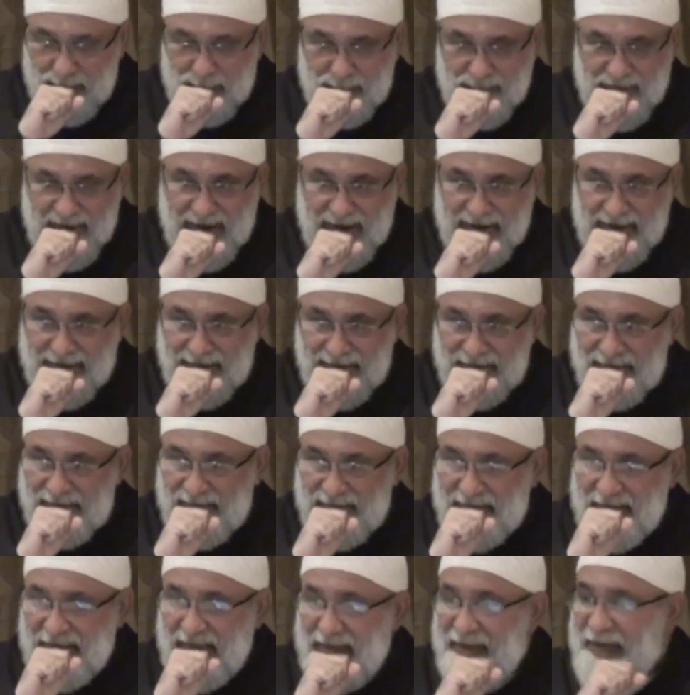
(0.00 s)
by
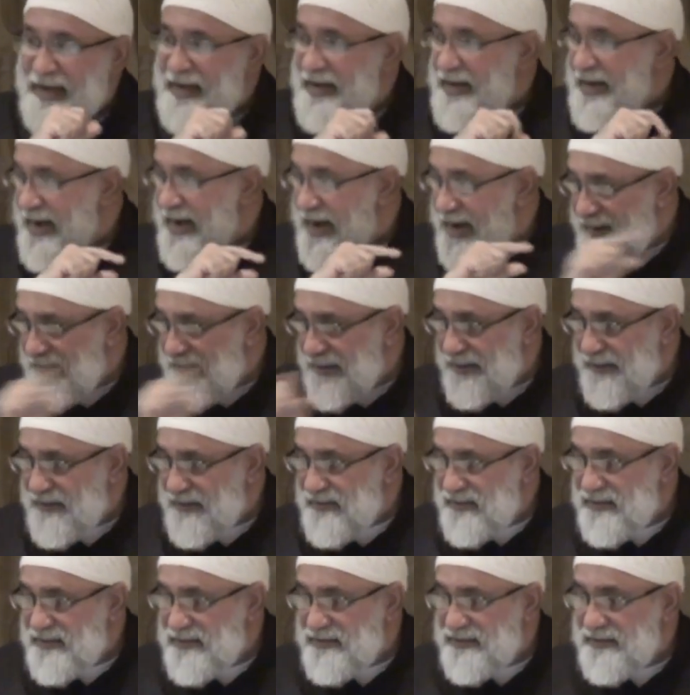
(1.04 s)
the
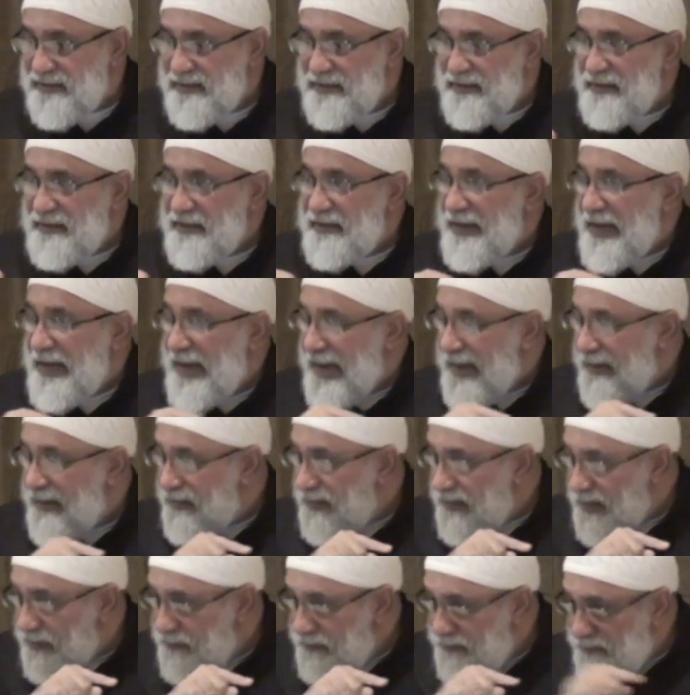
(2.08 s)
highest
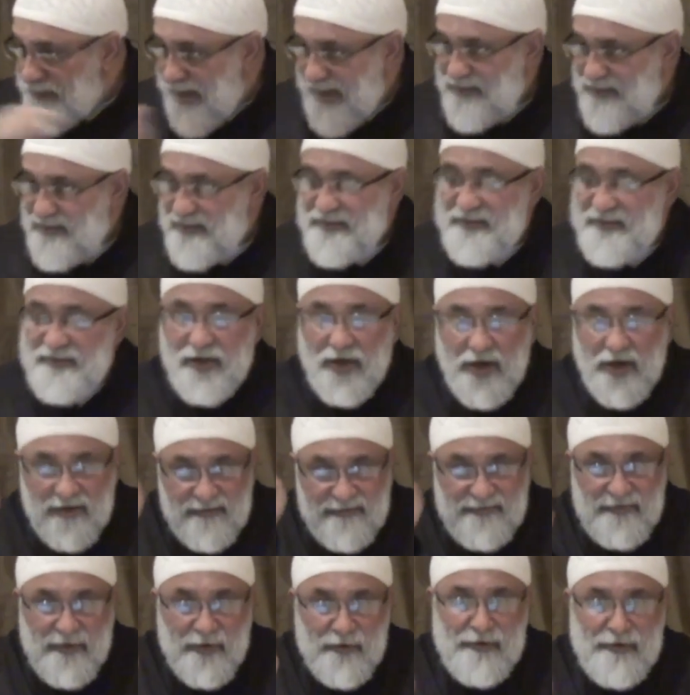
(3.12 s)
and the best
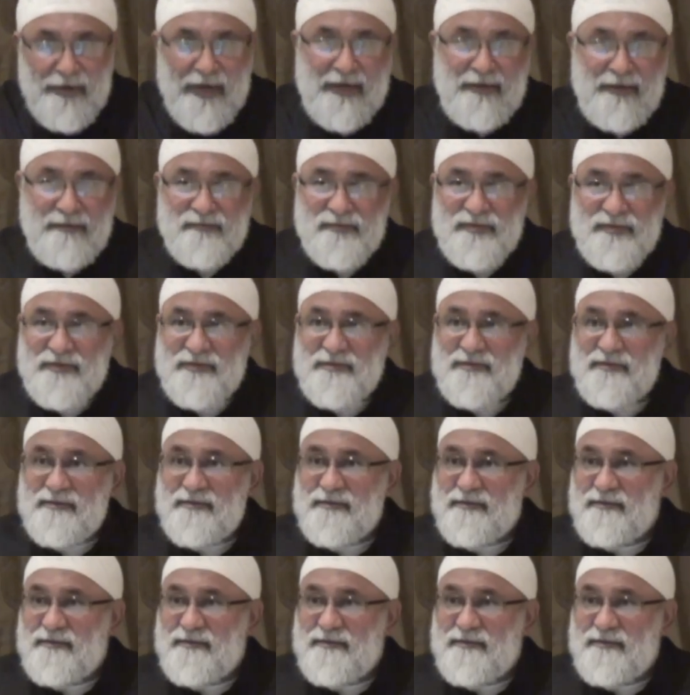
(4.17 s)
of your names.